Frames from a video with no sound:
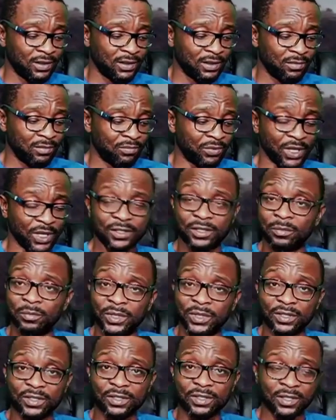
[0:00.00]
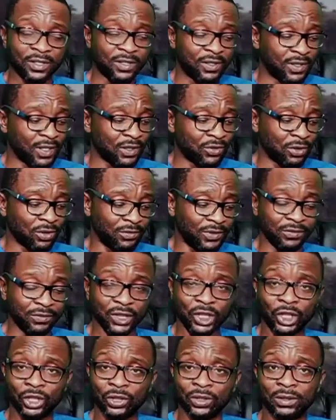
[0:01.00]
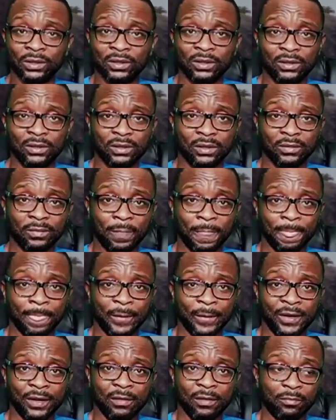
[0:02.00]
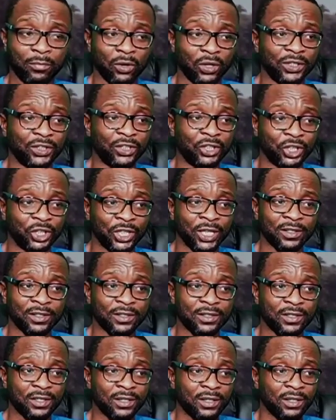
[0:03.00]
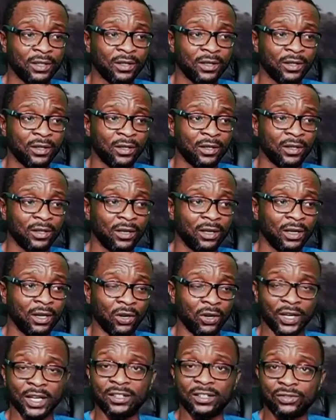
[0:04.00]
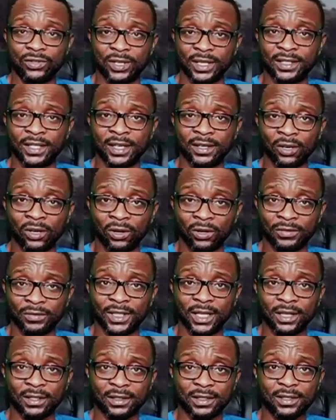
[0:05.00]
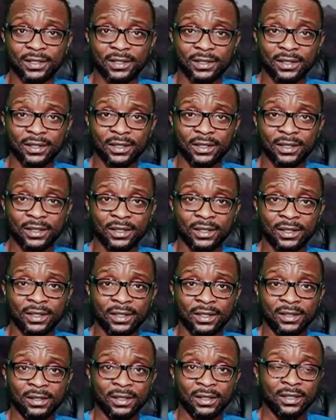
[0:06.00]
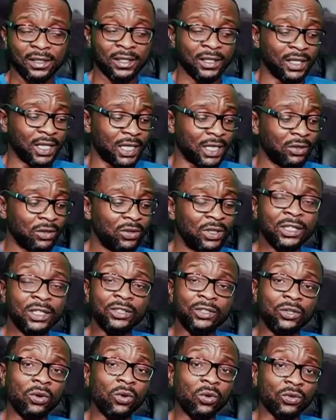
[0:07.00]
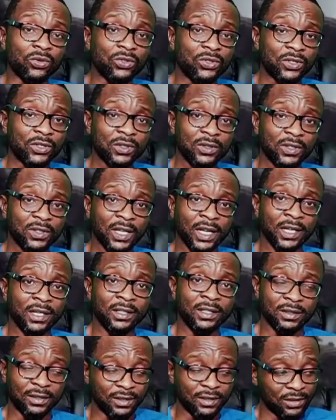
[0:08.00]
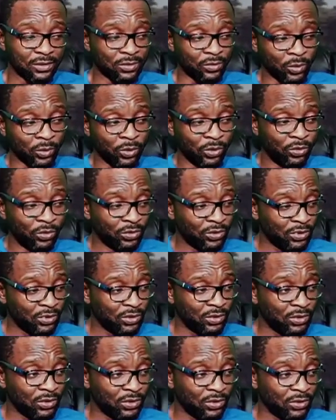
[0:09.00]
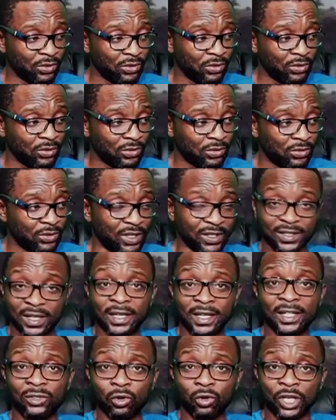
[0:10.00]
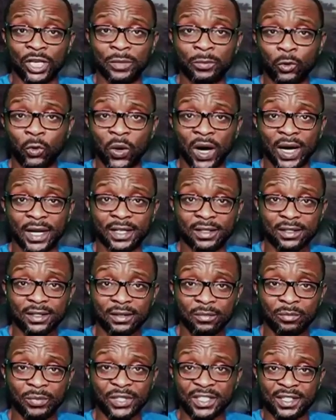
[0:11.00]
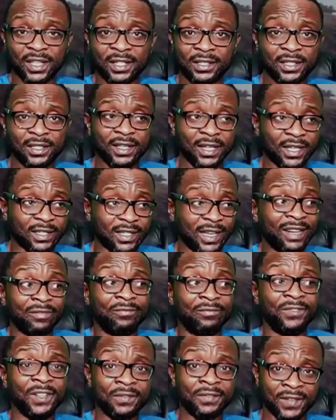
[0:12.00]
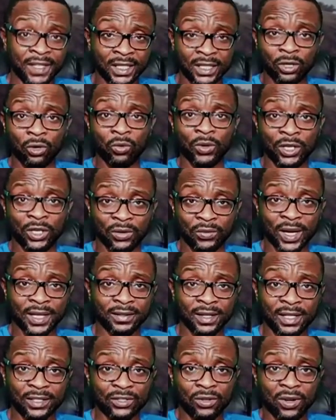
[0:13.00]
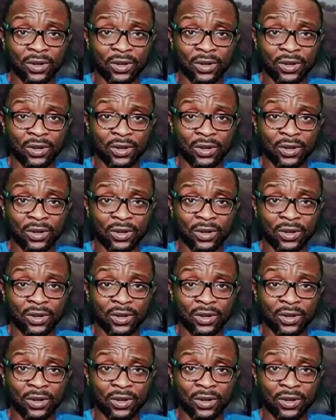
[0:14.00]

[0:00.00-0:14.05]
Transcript: precipice, this state of division. Politicians orchestrated all of that, including those elites who decided to keep quiet, pretending that everything going on right now is not